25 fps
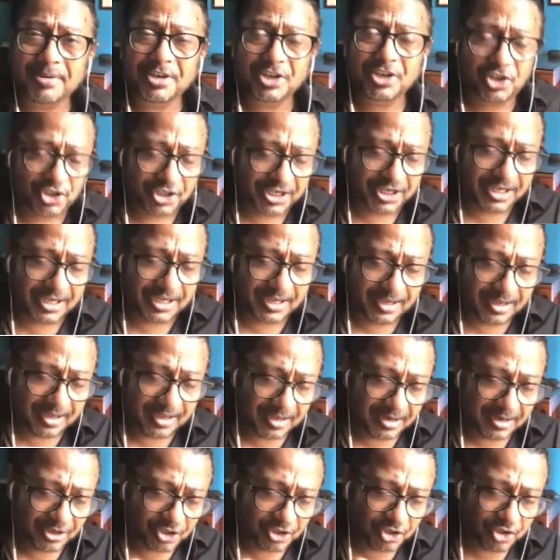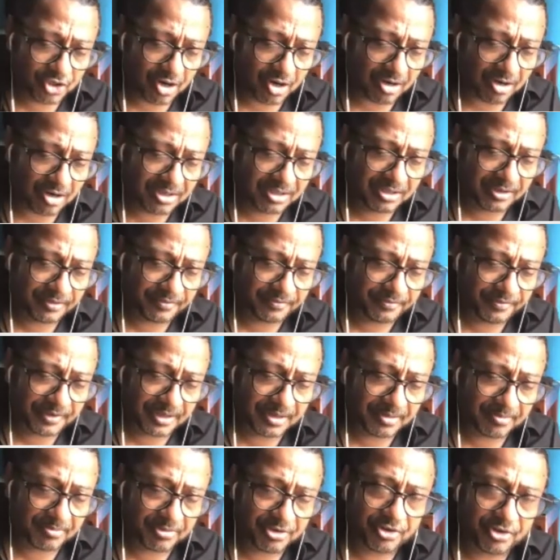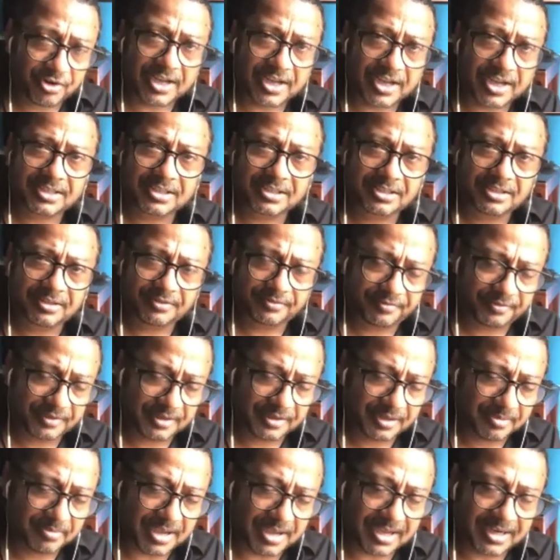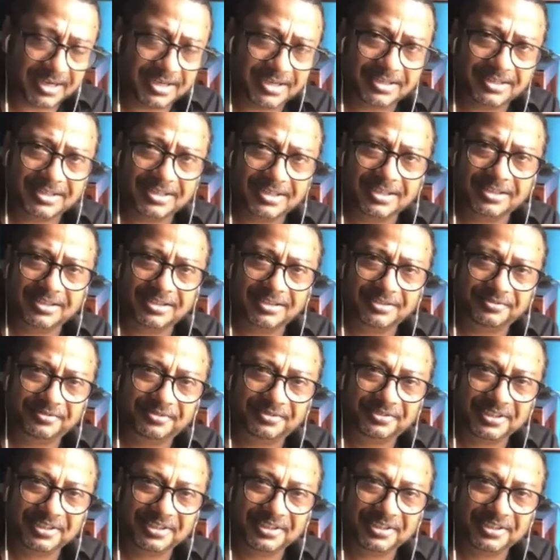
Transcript: I mean, she shot the film, directed the film, edited the